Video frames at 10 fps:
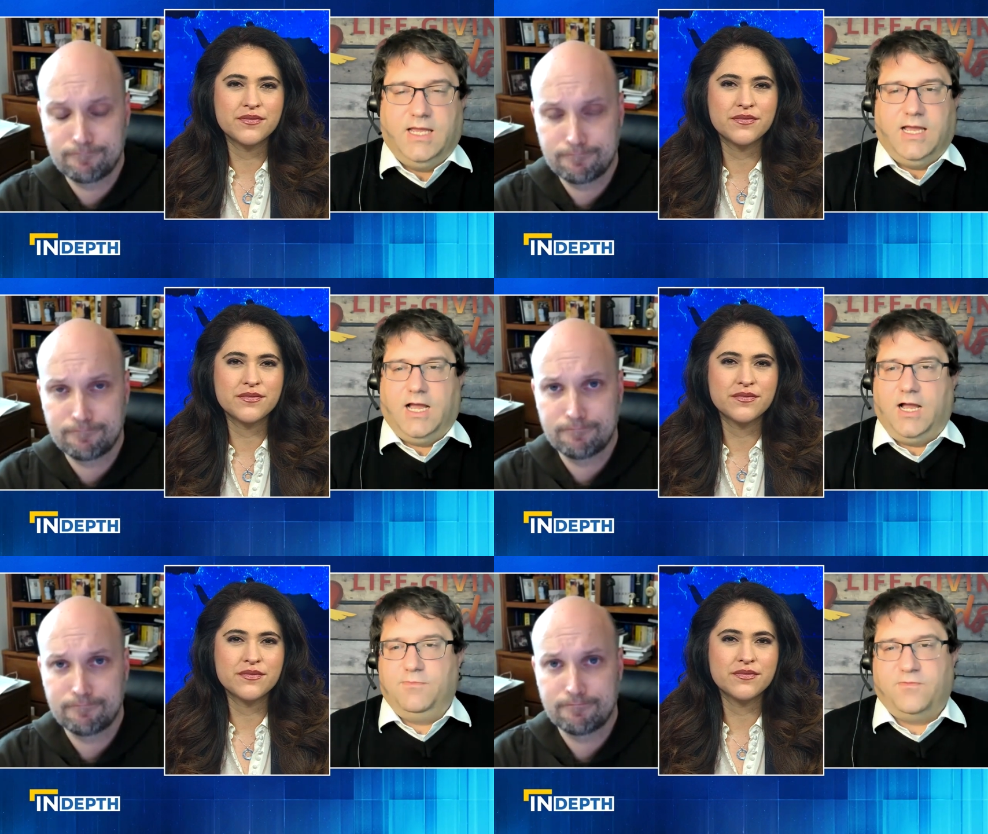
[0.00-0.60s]

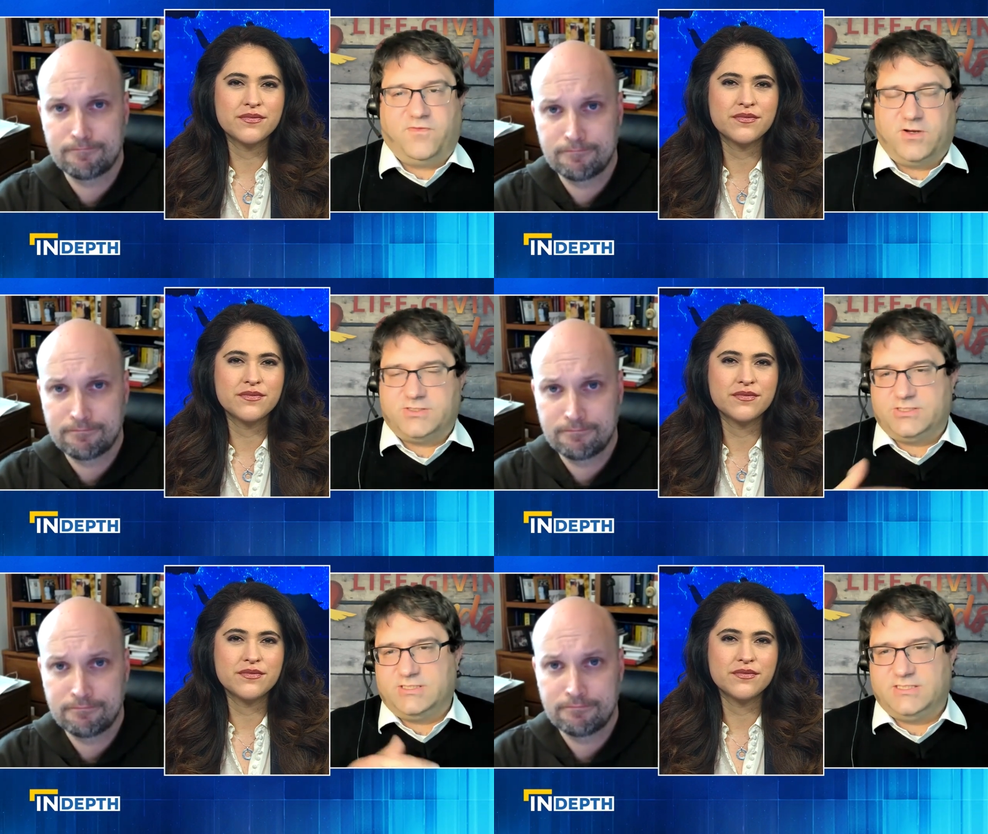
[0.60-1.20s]
Speaker 1: um,
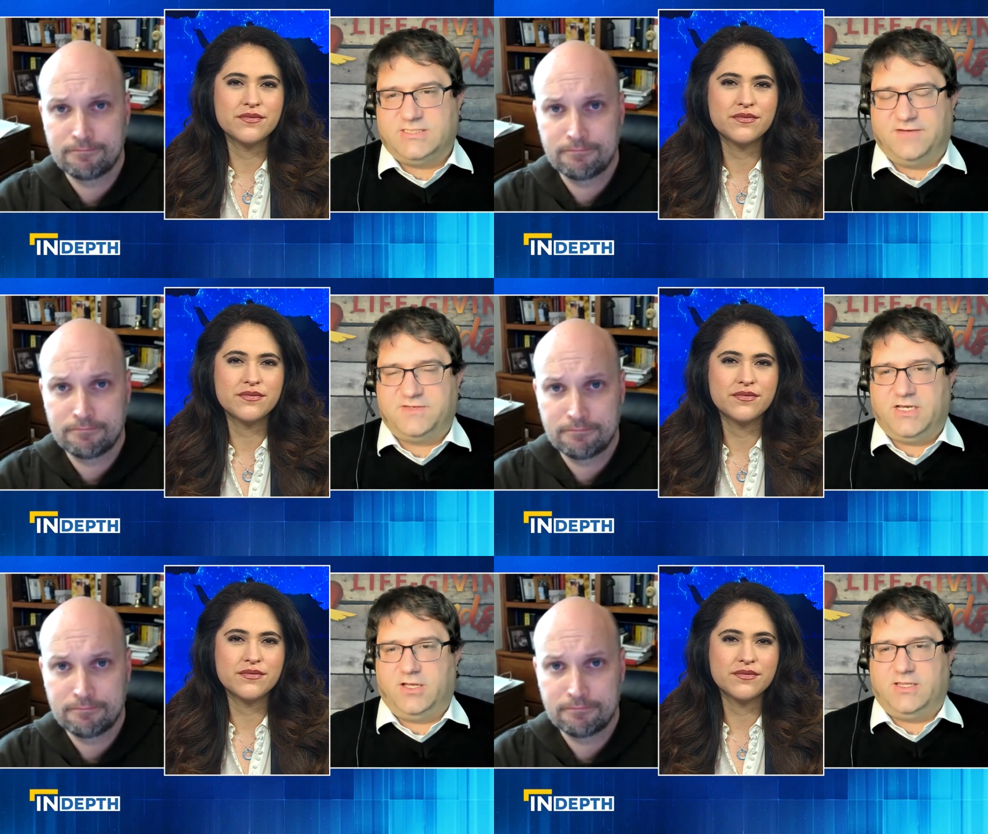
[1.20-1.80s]
first, just to
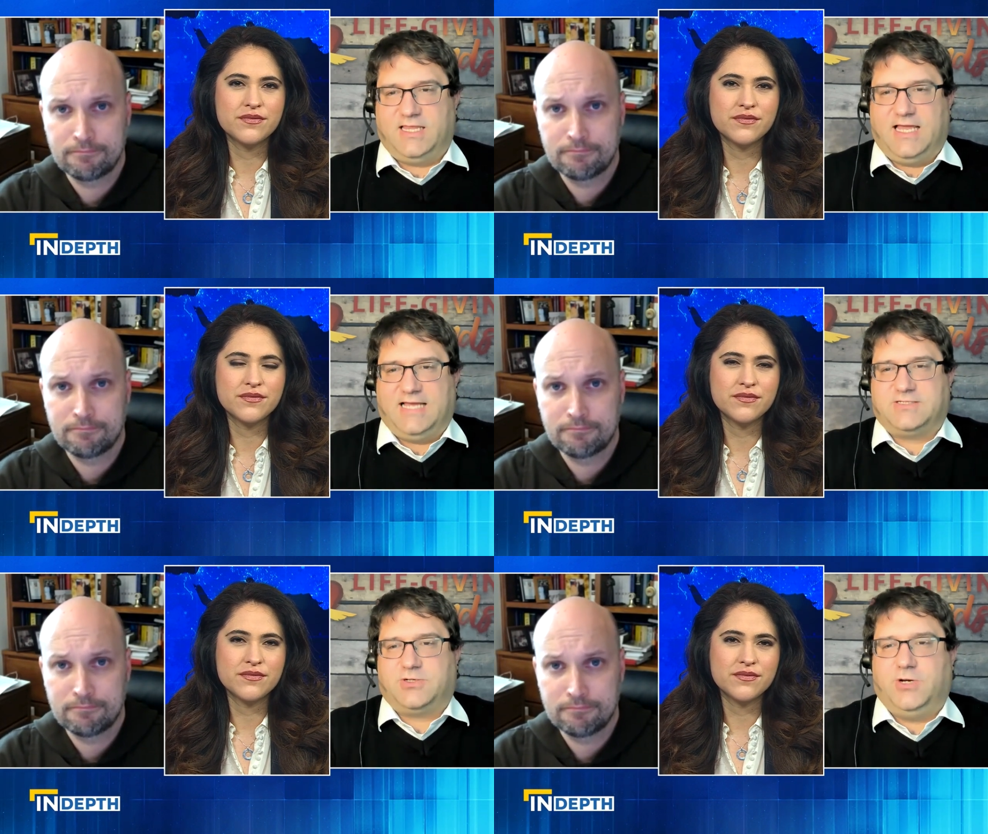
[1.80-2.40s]
dovetail on the
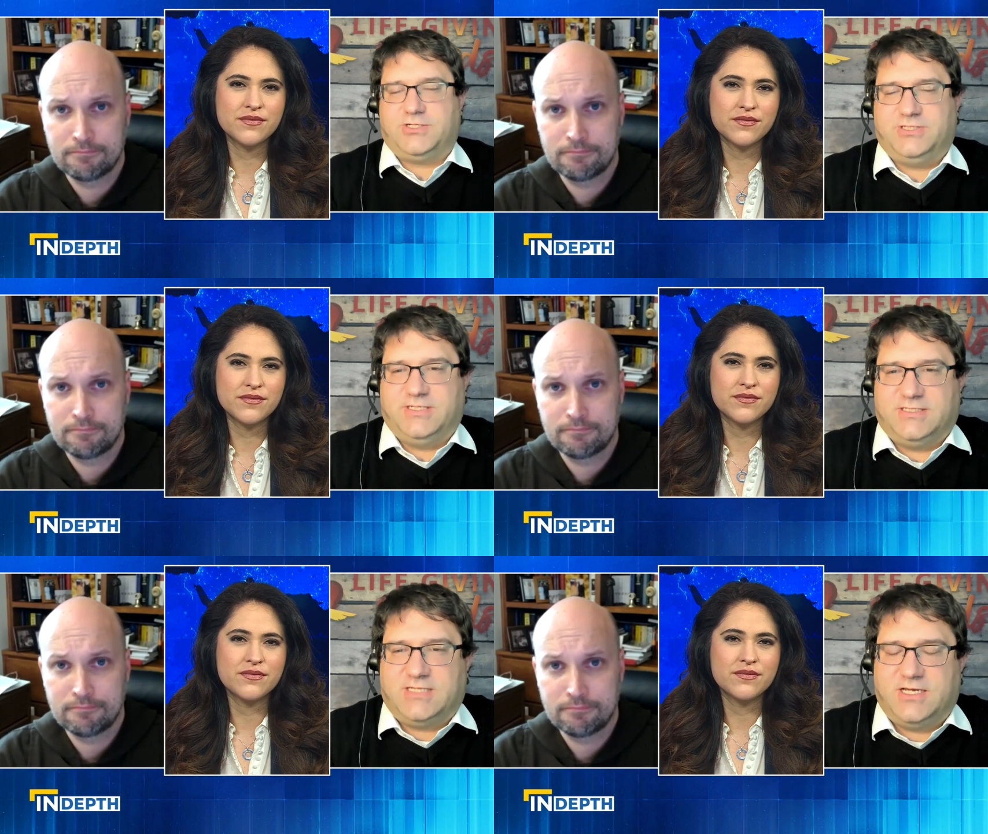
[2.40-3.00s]
last
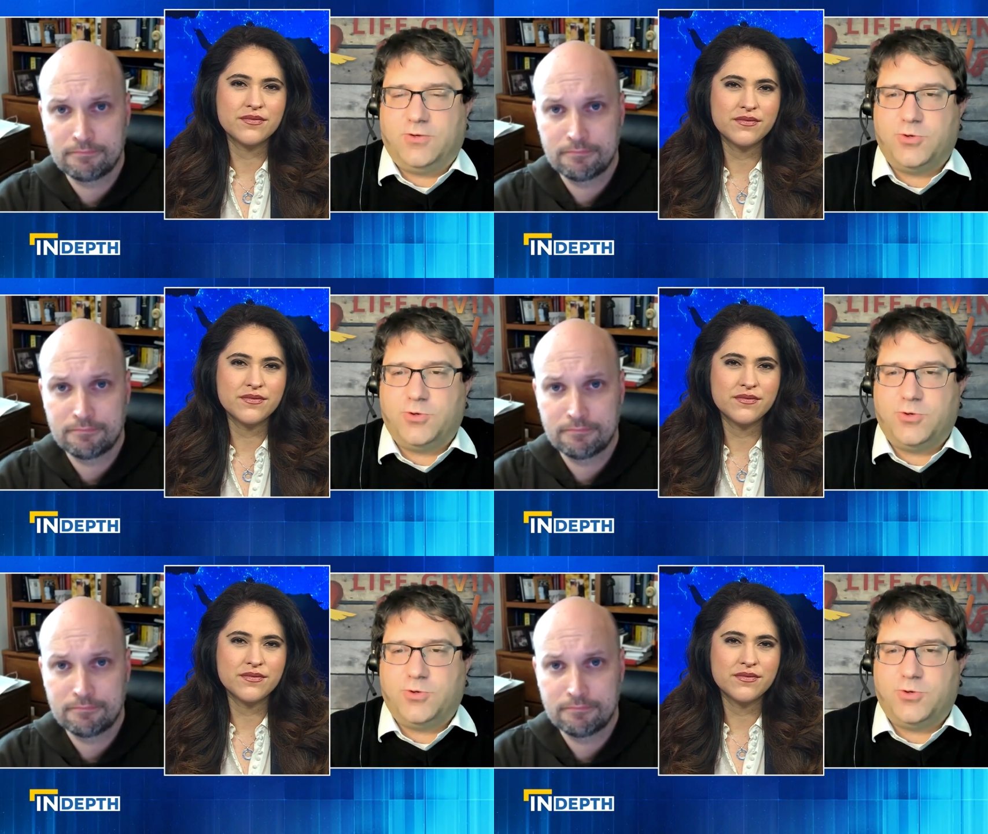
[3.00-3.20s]
question is